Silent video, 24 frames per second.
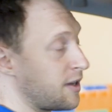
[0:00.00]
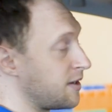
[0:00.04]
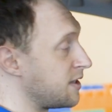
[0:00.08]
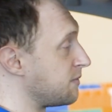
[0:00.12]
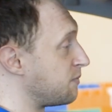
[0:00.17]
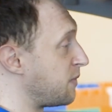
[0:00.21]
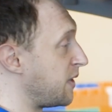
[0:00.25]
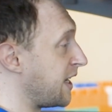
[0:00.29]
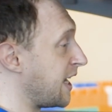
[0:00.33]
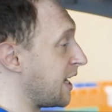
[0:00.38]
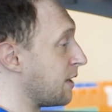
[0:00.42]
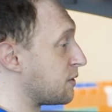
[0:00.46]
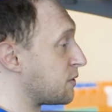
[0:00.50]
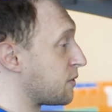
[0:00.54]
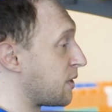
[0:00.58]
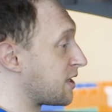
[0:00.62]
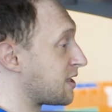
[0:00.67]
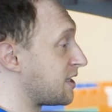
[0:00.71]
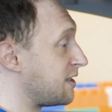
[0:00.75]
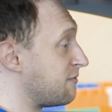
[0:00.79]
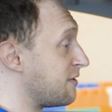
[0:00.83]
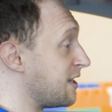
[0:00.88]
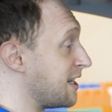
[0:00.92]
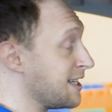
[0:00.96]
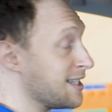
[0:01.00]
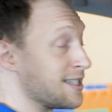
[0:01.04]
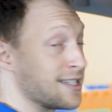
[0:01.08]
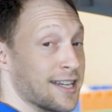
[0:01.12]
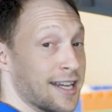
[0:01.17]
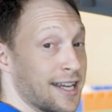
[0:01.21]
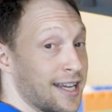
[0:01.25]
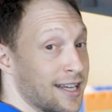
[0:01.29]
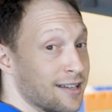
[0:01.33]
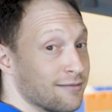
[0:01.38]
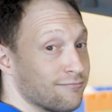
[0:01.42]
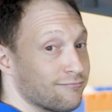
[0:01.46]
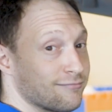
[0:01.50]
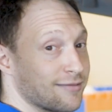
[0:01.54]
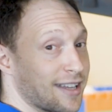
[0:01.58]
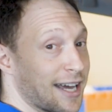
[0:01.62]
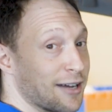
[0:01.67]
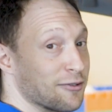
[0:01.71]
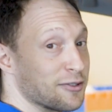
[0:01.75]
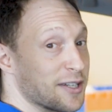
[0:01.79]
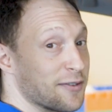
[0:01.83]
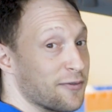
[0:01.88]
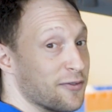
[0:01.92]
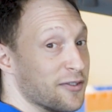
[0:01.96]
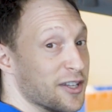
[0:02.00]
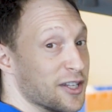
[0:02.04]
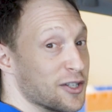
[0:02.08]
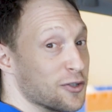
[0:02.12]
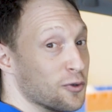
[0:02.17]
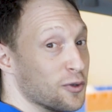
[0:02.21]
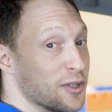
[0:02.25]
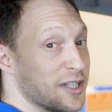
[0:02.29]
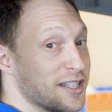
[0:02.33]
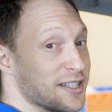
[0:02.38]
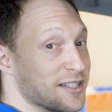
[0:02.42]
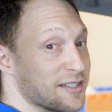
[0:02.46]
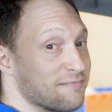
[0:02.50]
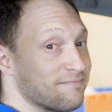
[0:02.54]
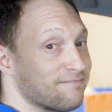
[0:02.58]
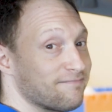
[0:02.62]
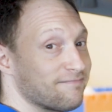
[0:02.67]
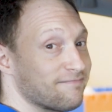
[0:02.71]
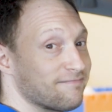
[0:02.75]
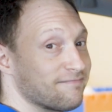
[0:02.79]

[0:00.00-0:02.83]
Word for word: and being able to actually really see how different this all is.